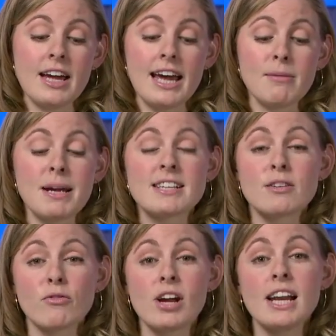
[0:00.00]
and it makes
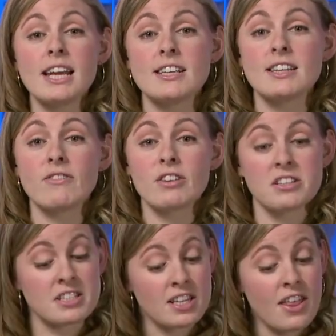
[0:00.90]
it really easy
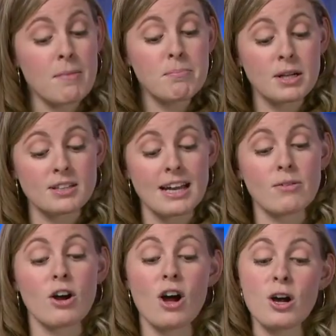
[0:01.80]
for us to then build
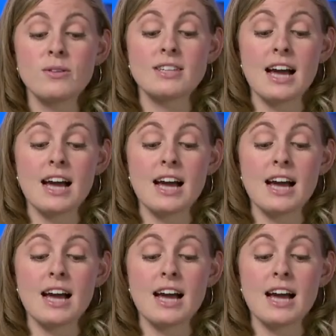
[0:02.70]
out our own